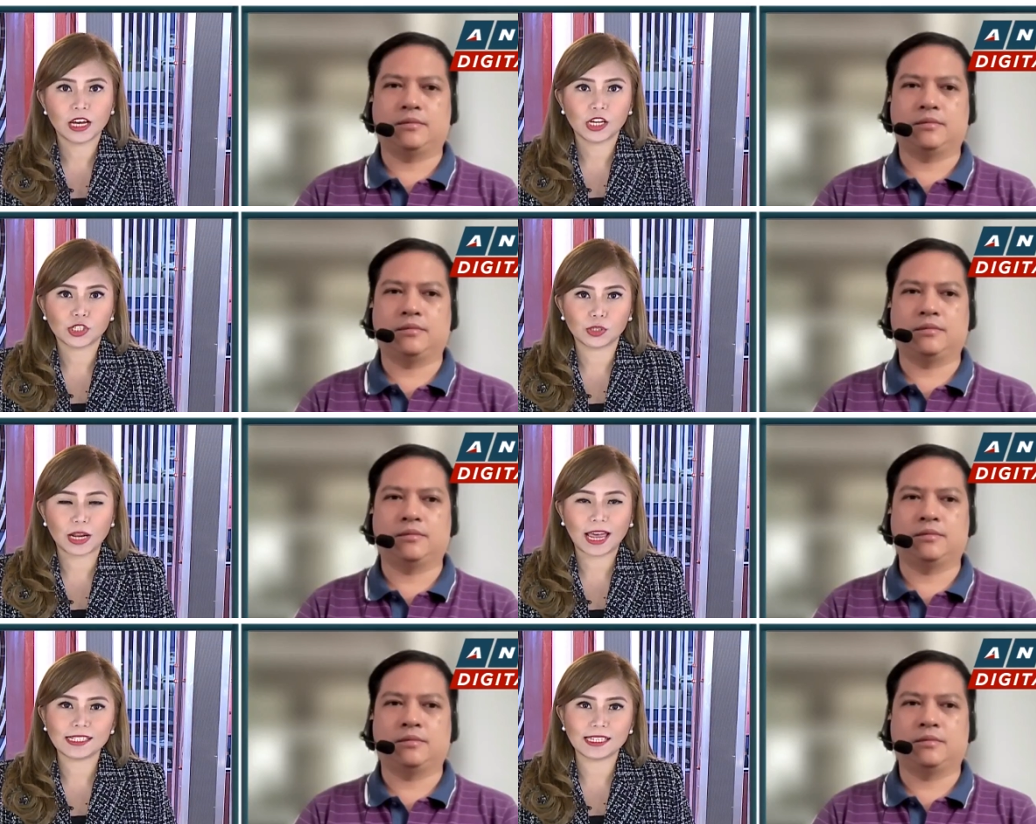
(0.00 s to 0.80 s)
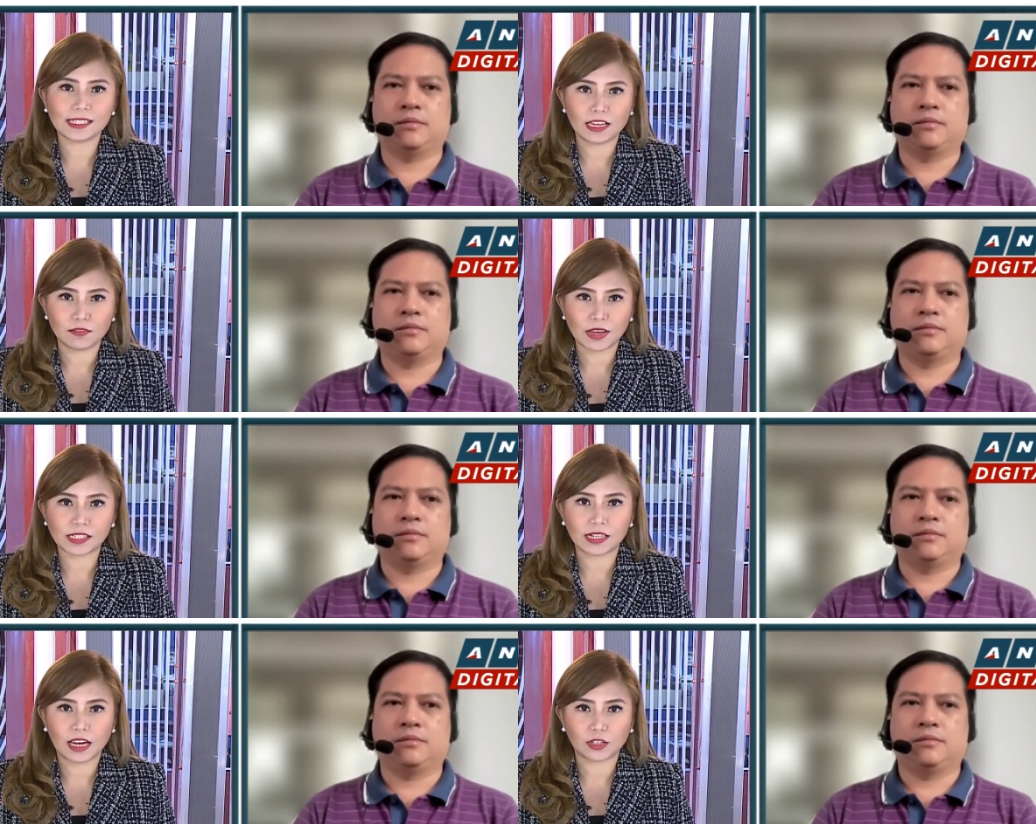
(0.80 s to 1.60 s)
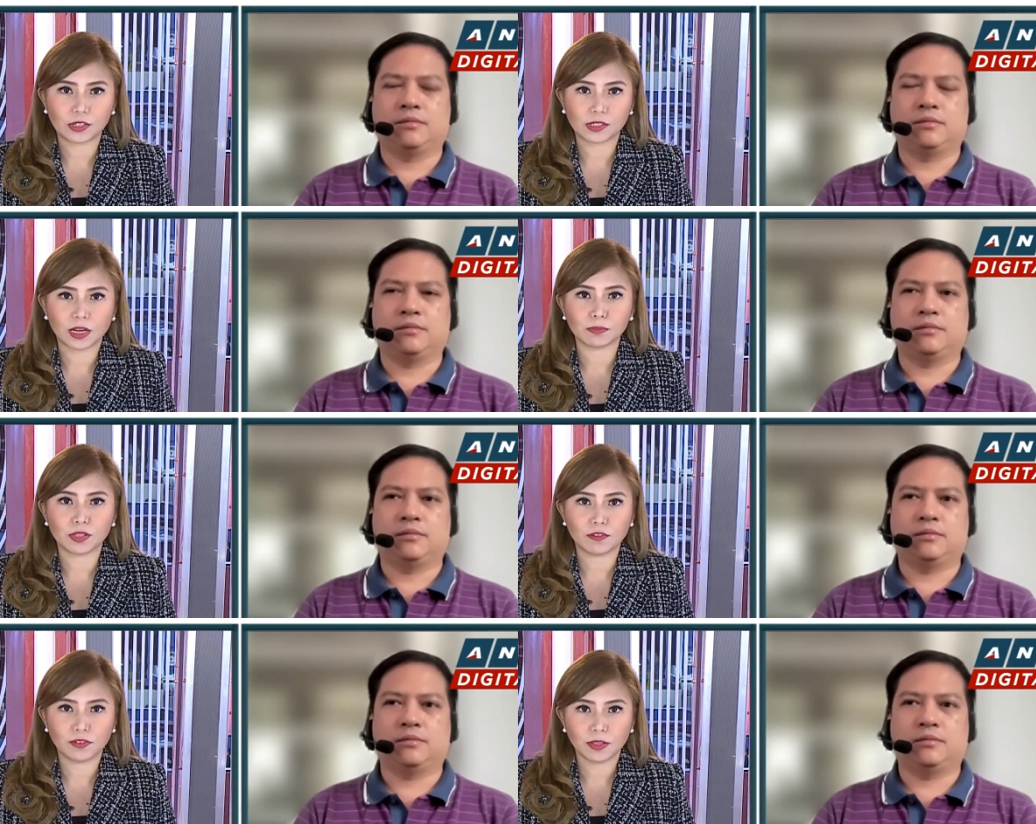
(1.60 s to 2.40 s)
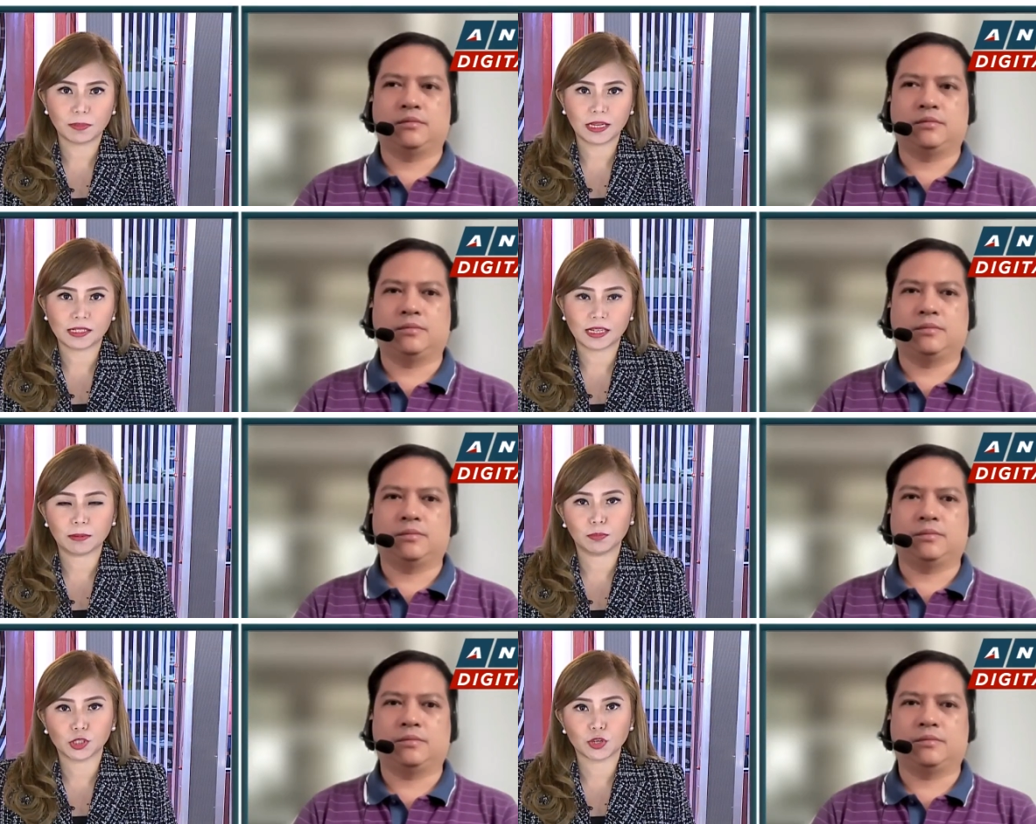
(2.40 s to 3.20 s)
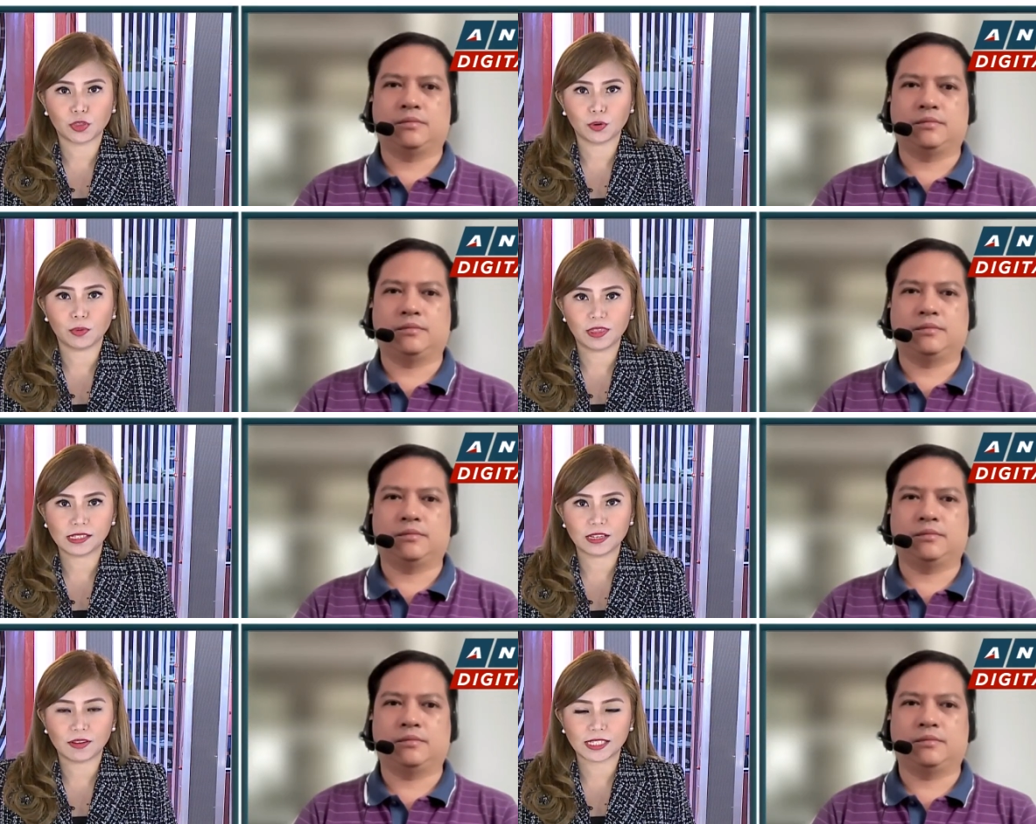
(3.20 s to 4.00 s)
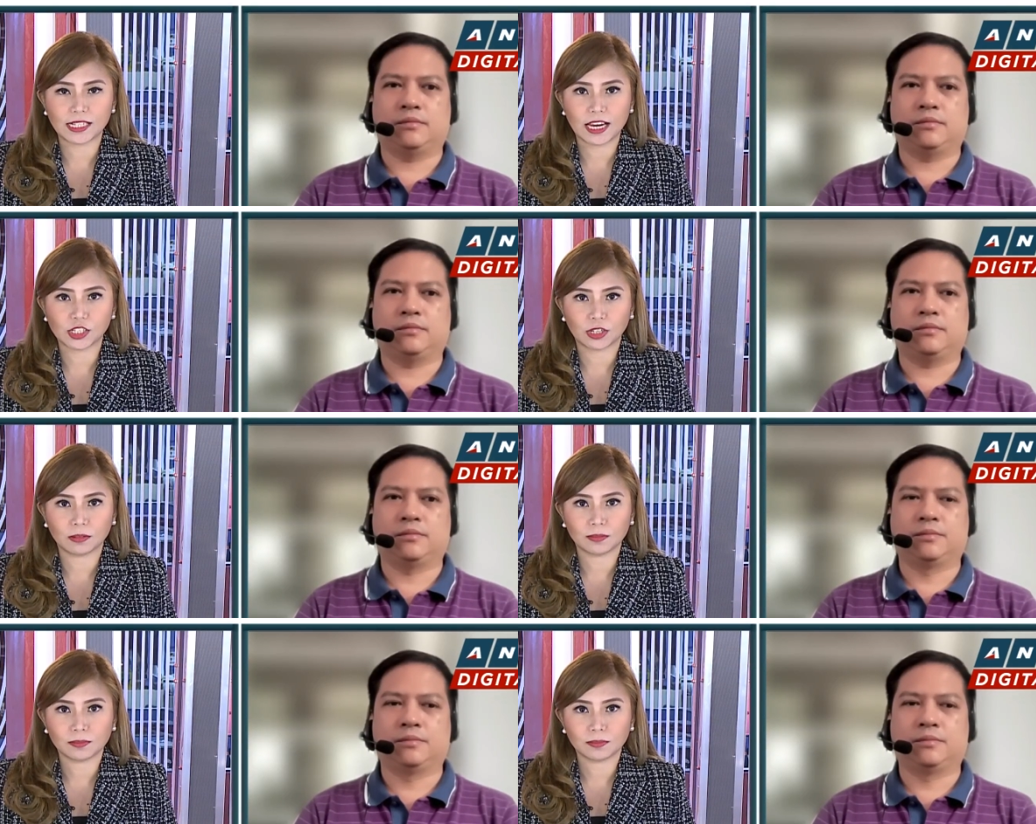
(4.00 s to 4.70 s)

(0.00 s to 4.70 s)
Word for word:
Speaker 1: should ICC investigators come to the Philippines and push through with this investigation?